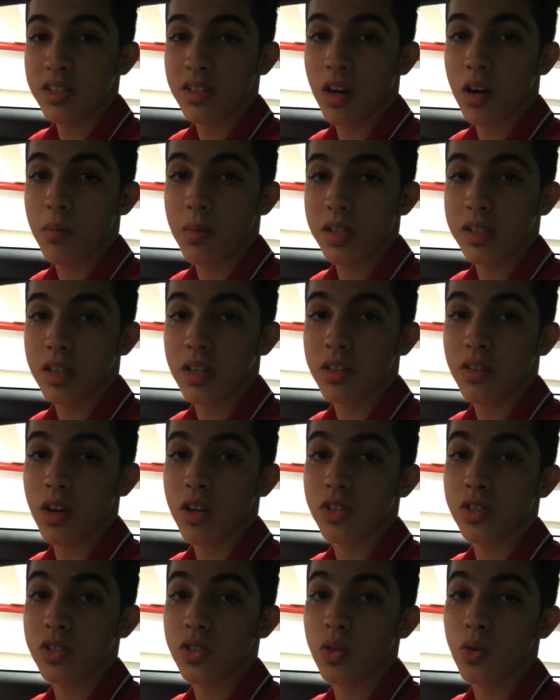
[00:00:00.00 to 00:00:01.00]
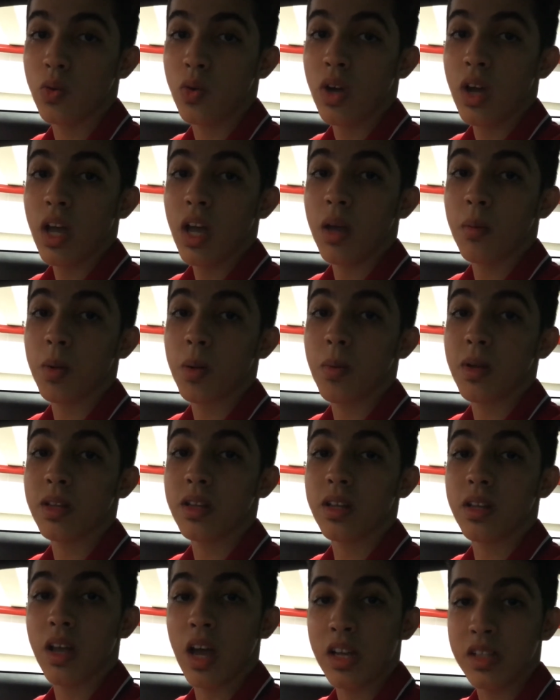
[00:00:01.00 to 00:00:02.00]
car basically tries to implement
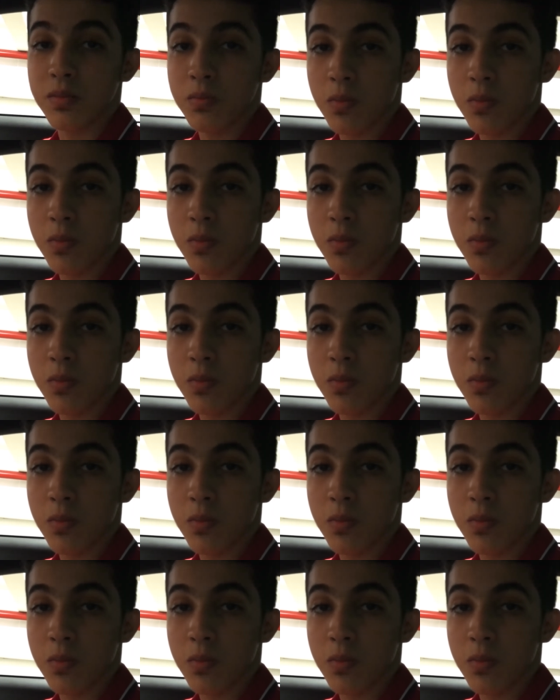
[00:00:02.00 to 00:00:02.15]
as